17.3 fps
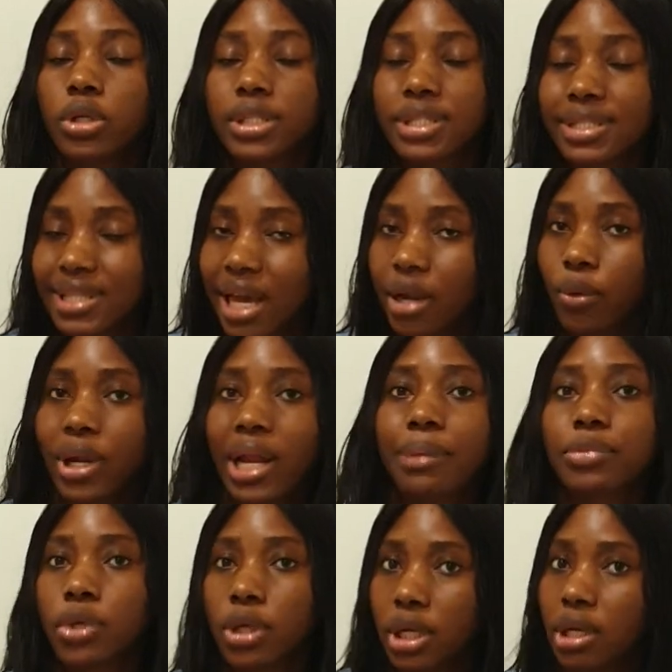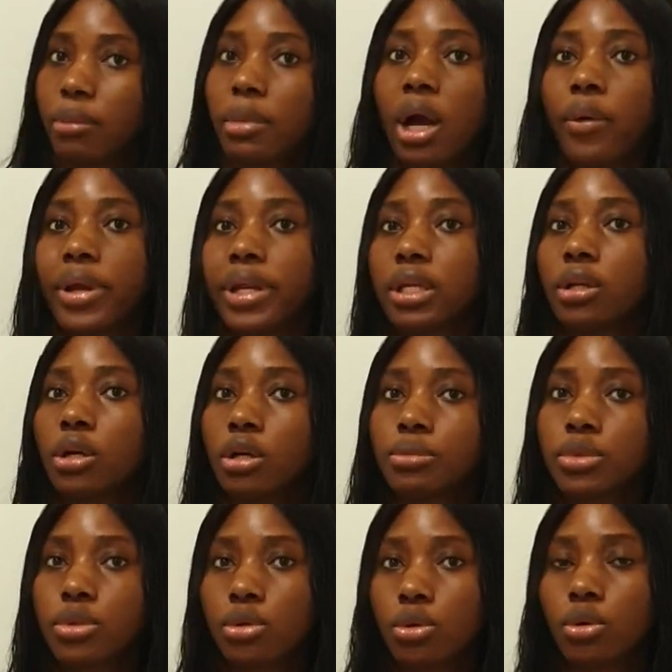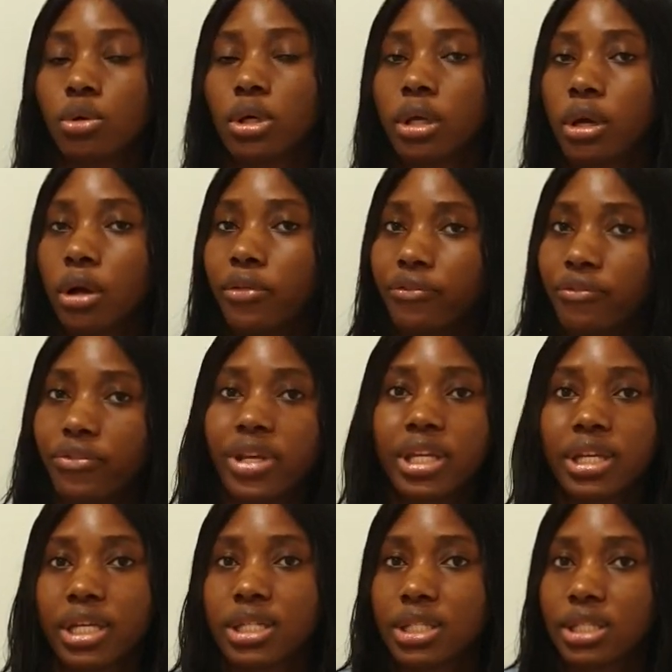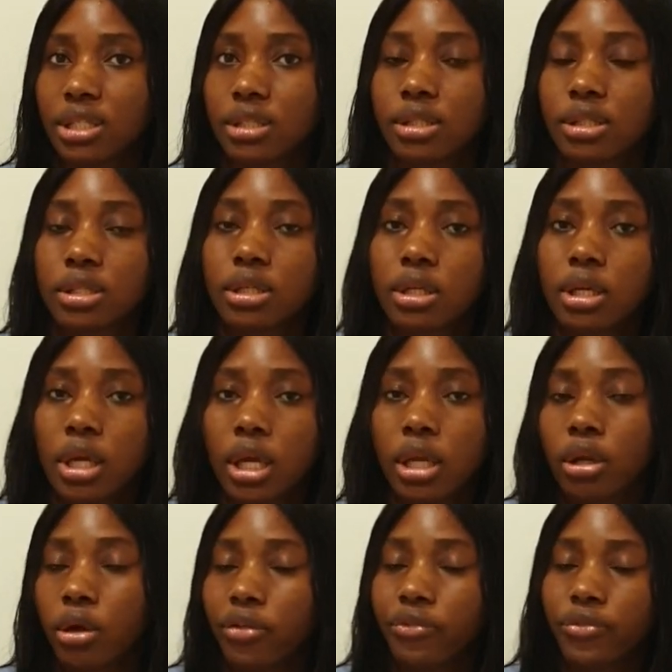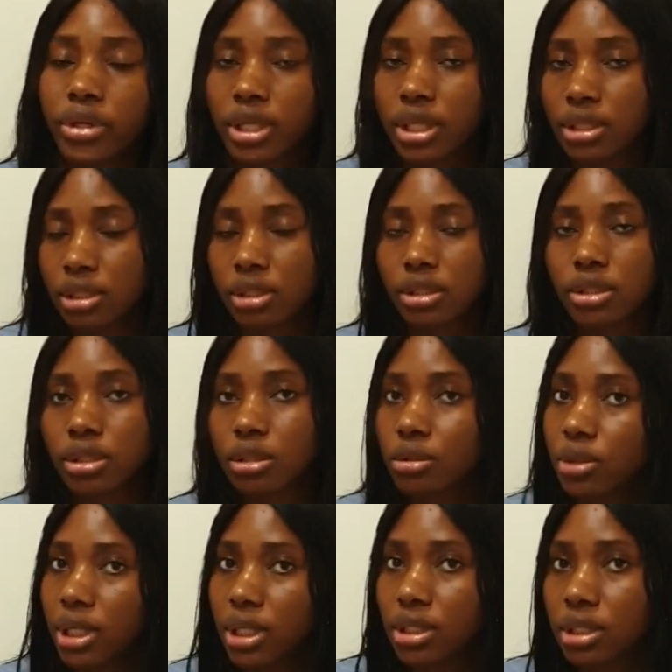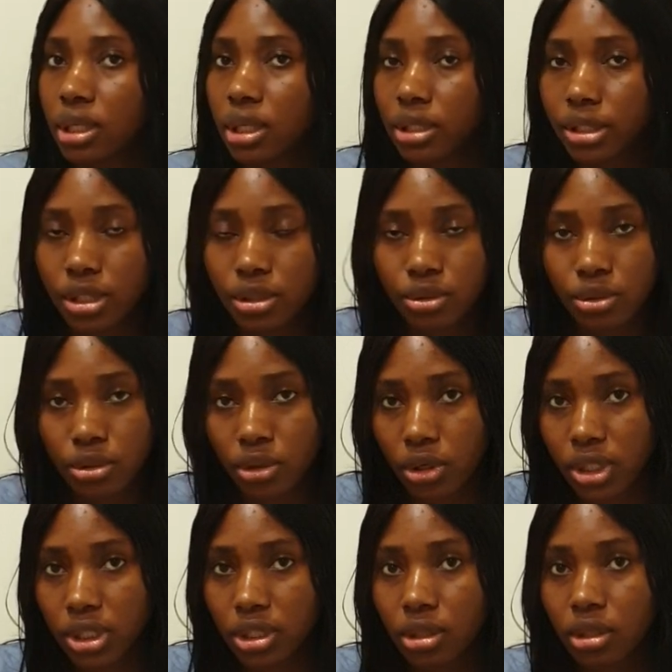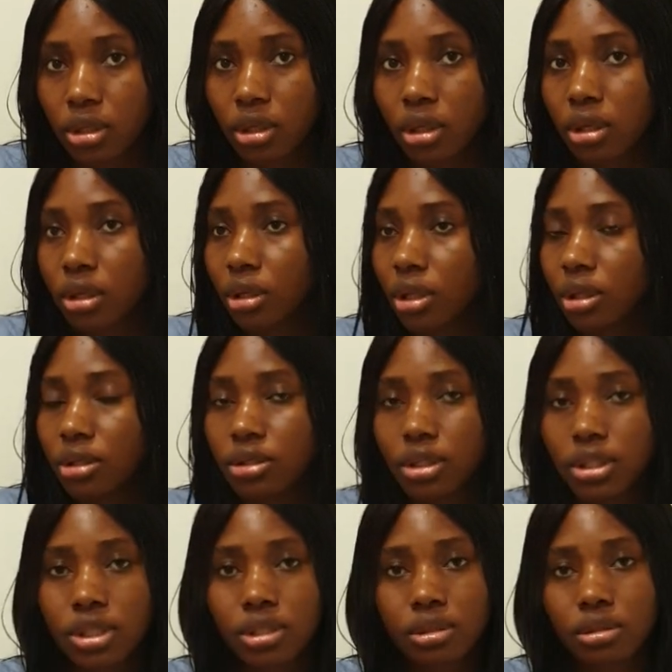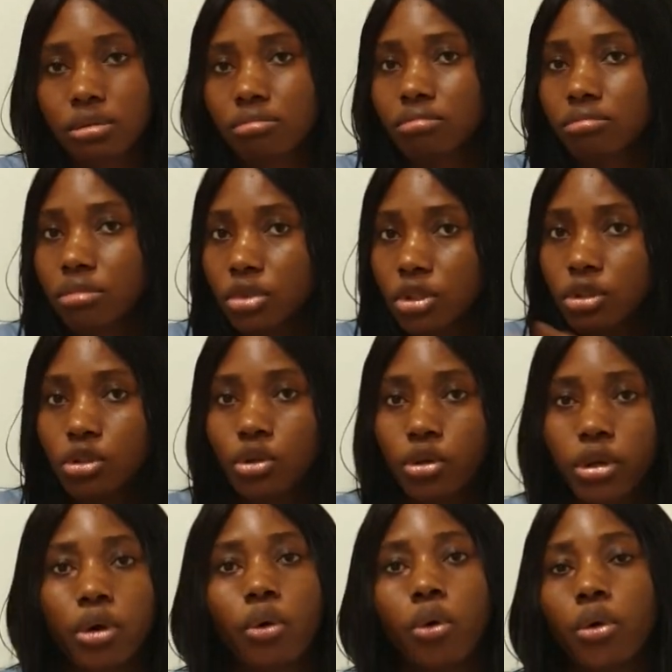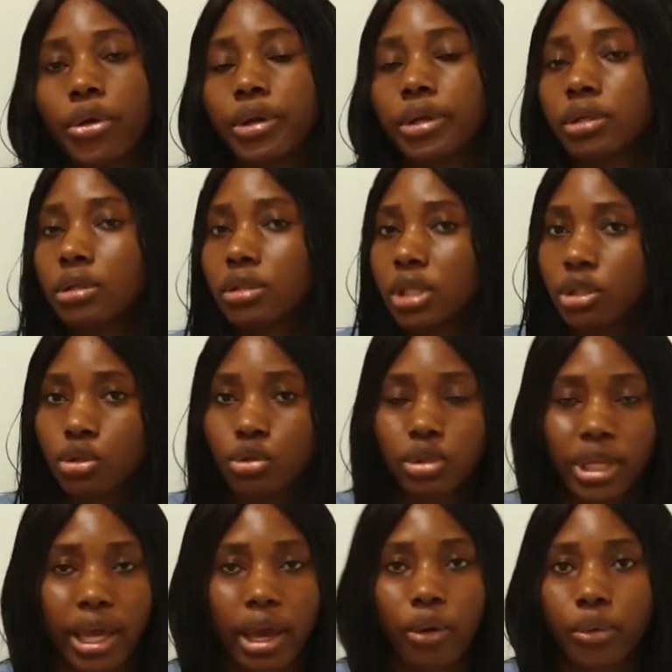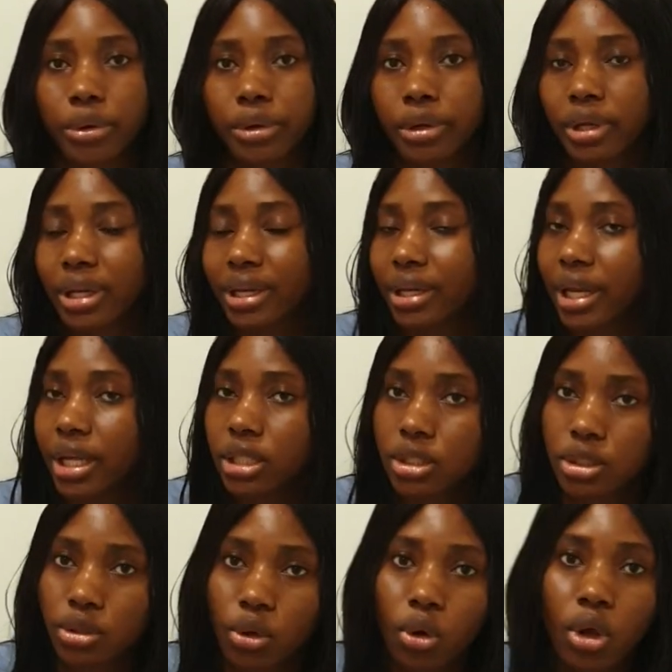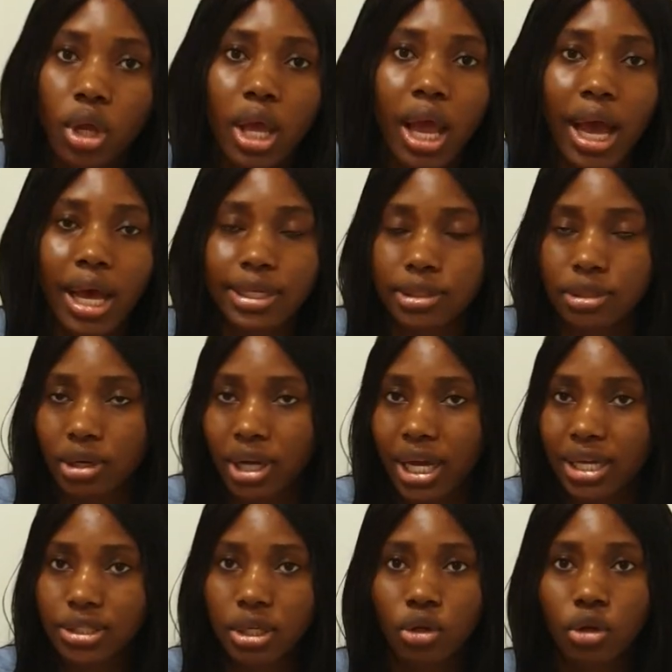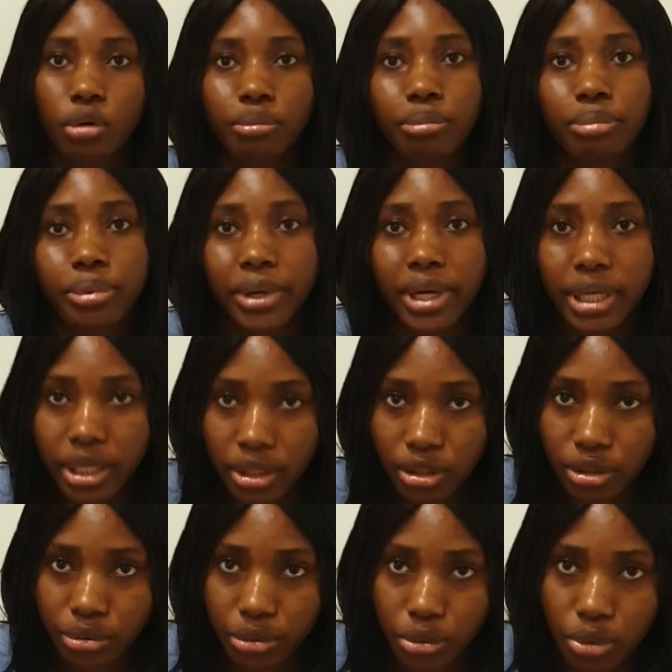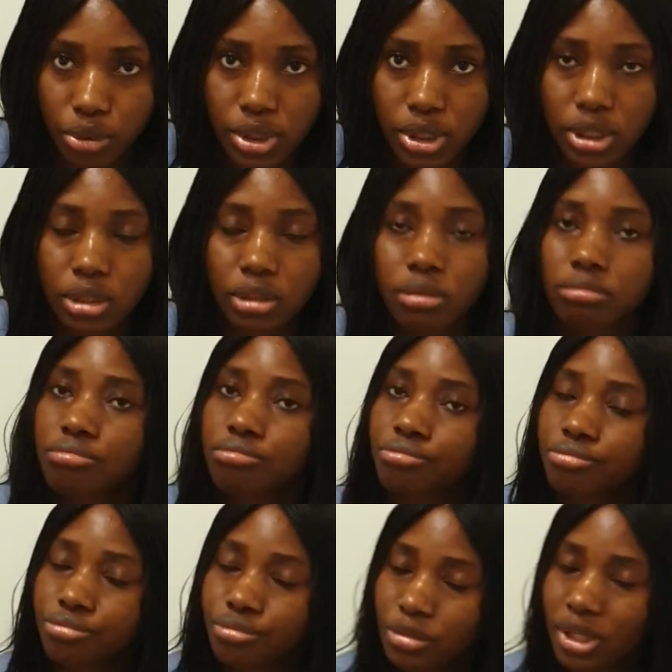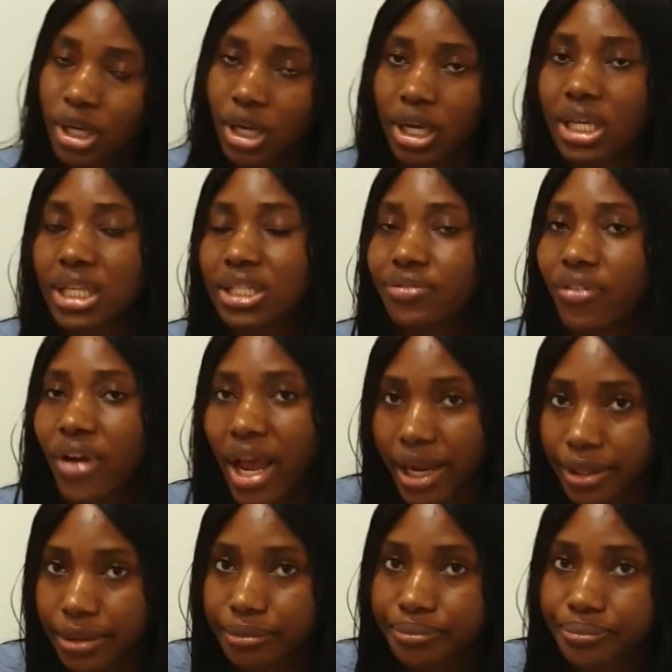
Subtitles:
understand what I'm talking about when it comes to inconveniencing students. They do not. You just do your own, they do their own. That's all. As long as you're not breaking the rules, it's fine.